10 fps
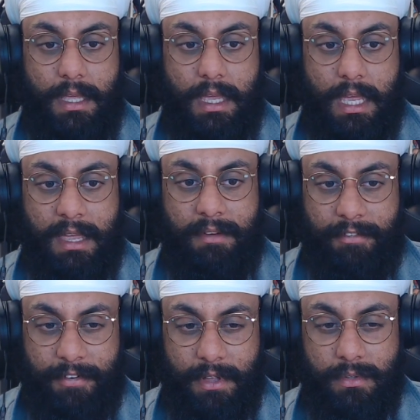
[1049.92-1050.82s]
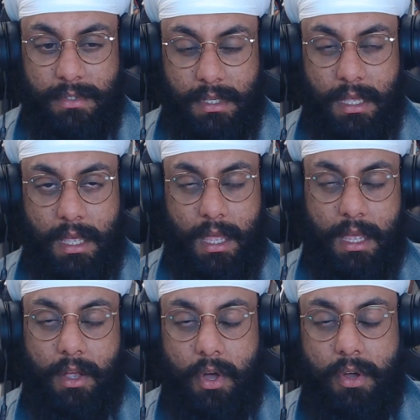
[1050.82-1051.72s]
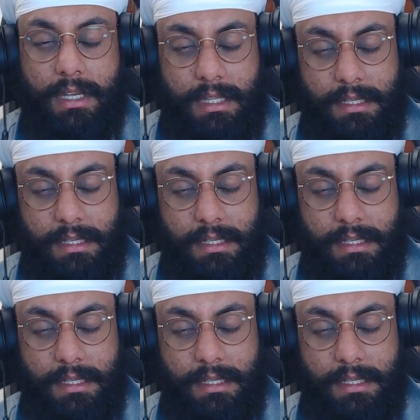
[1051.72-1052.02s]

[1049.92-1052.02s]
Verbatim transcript: it can feel God in